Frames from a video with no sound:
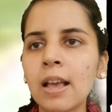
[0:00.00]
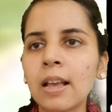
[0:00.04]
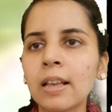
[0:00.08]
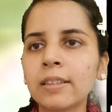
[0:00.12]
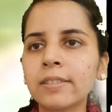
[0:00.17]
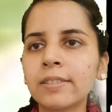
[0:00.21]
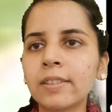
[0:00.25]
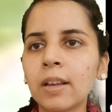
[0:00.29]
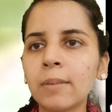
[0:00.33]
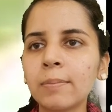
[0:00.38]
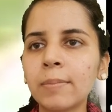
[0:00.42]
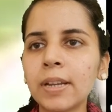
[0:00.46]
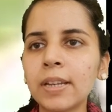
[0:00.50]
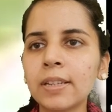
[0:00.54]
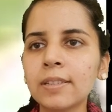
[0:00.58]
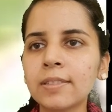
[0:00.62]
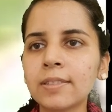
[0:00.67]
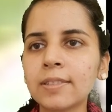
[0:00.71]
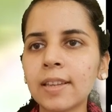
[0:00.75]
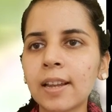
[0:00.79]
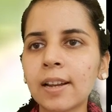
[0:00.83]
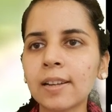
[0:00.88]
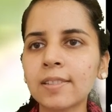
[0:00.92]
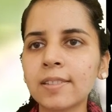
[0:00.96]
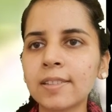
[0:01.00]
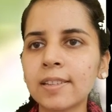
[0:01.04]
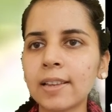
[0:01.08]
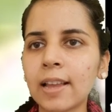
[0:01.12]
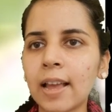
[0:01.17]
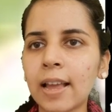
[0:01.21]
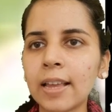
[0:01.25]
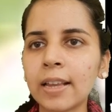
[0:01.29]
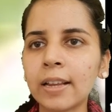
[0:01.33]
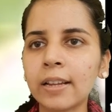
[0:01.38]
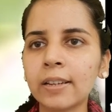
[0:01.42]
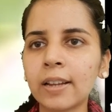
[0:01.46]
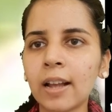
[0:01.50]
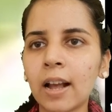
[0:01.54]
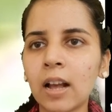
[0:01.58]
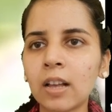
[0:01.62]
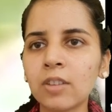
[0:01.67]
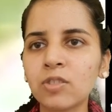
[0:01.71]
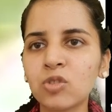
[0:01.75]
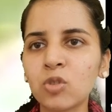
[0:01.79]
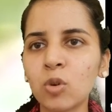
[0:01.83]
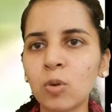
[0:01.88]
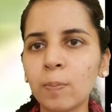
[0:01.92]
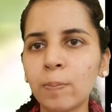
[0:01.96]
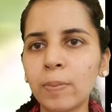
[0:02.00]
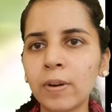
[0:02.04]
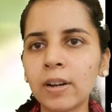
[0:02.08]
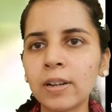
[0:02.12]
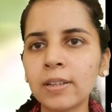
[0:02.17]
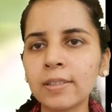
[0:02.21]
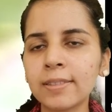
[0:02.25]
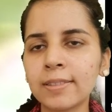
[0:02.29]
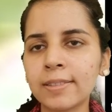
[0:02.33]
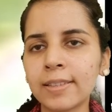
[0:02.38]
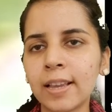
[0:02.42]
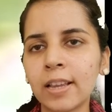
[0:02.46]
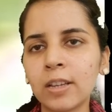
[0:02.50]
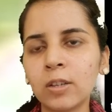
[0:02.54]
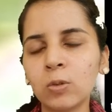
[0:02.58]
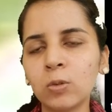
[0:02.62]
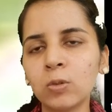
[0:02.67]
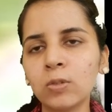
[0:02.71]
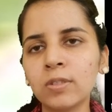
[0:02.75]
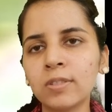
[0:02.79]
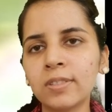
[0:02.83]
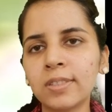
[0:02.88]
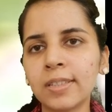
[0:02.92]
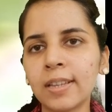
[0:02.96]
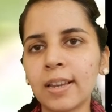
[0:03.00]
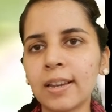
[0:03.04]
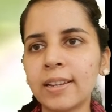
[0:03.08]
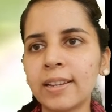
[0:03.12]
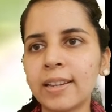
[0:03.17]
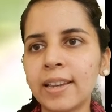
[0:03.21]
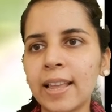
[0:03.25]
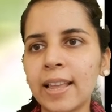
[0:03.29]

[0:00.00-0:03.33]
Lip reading: Some insects like grasshoppers, they use their